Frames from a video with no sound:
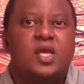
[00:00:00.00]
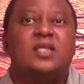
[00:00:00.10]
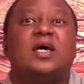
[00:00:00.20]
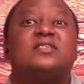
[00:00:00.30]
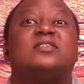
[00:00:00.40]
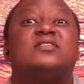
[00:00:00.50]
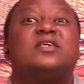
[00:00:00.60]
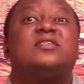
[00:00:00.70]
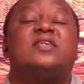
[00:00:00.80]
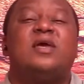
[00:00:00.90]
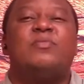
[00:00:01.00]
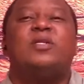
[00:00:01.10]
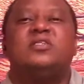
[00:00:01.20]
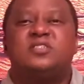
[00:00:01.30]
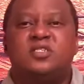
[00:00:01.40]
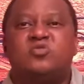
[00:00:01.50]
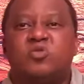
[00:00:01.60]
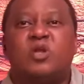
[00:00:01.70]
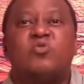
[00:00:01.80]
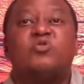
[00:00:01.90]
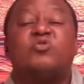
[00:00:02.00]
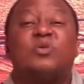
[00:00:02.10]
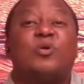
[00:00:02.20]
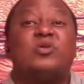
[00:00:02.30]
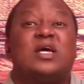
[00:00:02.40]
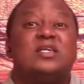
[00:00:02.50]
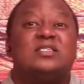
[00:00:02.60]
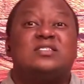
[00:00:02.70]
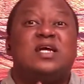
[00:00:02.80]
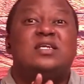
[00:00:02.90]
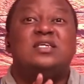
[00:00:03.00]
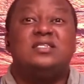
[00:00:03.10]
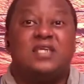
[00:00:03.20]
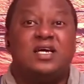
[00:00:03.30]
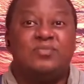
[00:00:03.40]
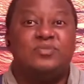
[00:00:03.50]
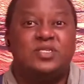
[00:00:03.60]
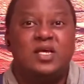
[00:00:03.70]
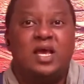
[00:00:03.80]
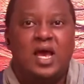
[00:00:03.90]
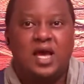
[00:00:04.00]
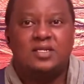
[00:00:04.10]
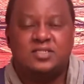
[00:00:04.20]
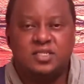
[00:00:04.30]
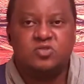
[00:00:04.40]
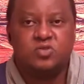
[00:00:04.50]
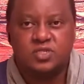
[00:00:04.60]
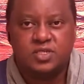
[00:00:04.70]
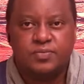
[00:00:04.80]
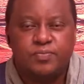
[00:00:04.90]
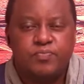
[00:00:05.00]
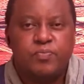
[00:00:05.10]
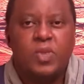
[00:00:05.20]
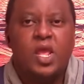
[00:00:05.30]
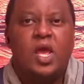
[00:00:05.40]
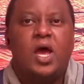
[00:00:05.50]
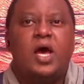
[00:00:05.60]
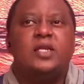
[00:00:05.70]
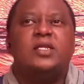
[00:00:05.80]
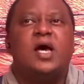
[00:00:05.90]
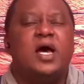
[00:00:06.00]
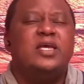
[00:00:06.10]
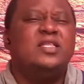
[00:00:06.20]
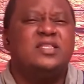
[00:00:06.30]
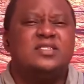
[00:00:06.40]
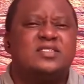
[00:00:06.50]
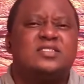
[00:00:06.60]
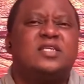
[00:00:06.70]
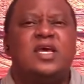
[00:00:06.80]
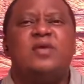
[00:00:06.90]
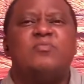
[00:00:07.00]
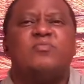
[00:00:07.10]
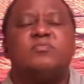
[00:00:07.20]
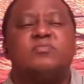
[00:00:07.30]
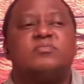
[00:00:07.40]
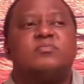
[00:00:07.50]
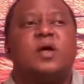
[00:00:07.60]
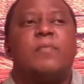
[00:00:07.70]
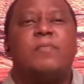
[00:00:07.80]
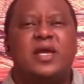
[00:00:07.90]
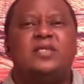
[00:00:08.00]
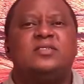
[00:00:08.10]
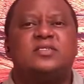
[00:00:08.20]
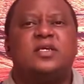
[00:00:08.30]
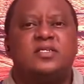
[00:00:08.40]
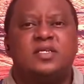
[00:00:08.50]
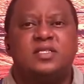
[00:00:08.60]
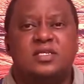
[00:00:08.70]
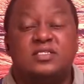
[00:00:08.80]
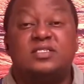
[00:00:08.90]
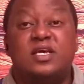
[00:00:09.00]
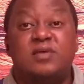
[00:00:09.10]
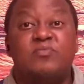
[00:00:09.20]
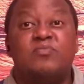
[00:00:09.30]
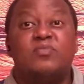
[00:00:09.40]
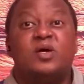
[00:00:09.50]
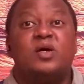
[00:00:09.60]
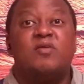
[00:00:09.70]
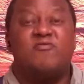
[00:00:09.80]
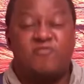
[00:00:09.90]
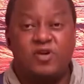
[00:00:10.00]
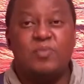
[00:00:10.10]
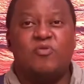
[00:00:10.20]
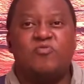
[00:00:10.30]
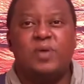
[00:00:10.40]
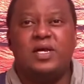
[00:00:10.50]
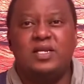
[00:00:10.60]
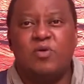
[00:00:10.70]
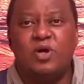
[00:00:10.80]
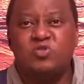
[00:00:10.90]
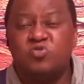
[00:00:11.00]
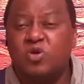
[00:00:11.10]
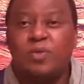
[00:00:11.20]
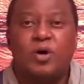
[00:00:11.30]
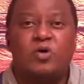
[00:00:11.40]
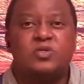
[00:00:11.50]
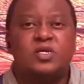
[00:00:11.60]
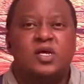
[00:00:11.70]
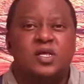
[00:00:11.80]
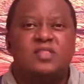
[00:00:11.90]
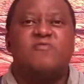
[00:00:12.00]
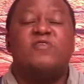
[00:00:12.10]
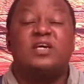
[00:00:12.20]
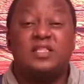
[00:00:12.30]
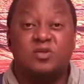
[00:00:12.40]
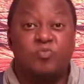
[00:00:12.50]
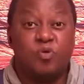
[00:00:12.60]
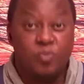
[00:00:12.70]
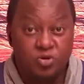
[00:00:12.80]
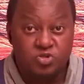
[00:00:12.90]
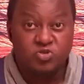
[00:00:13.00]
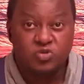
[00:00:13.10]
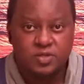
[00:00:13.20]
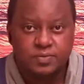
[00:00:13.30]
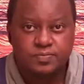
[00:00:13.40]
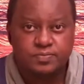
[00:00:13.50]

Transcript: It has a set time and a season, and we talked about understanding times and seasons. And uh, in the same mindset, in the same frame of mind, I want to talk about the fact that promotion